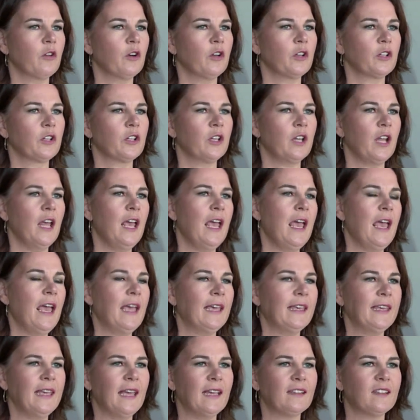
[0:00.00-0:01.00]
And that
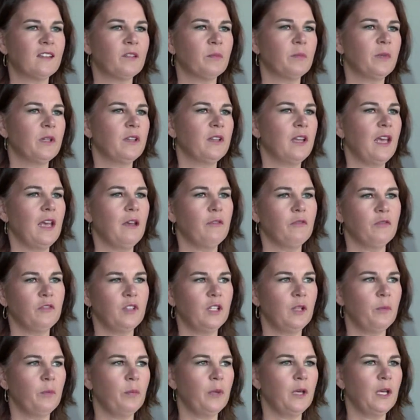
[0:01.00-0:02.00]
is what we will now
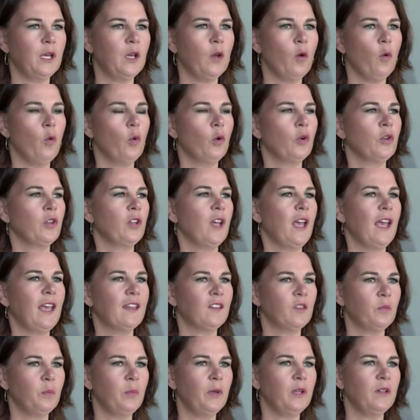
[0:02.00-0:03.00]
propose to the
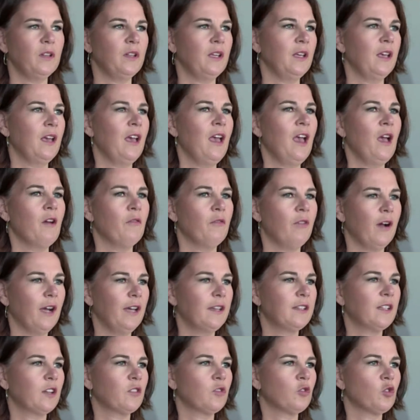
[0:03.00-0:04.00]
FDP,
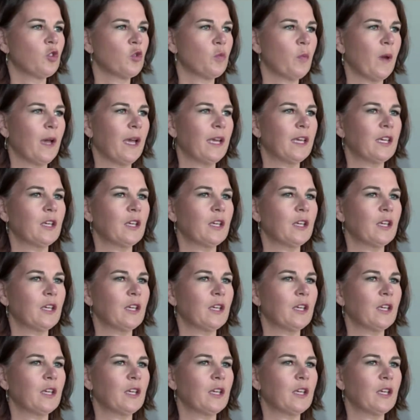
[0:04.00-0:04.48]
for all three